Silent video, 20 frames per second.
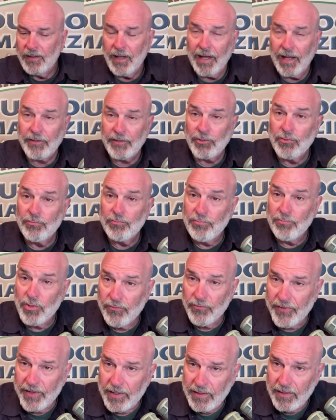I do
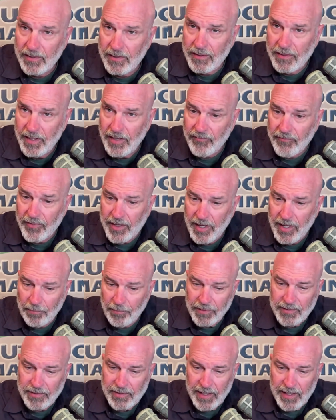move it every
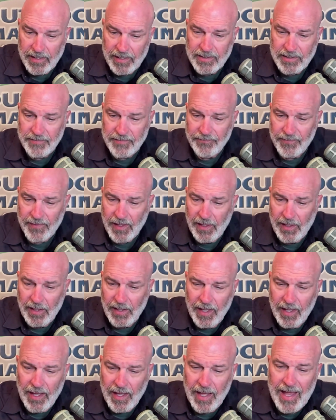couple of days.
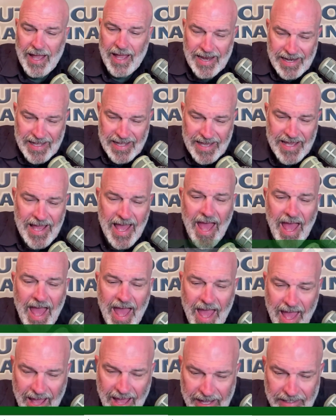
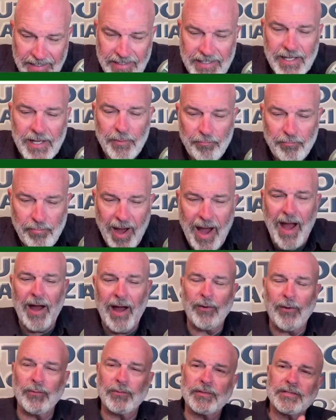88
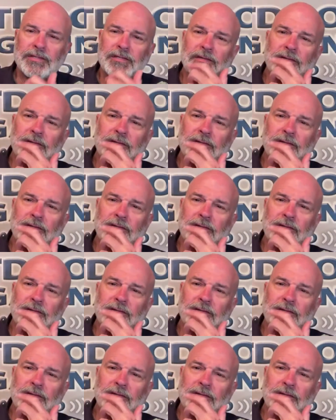pounds.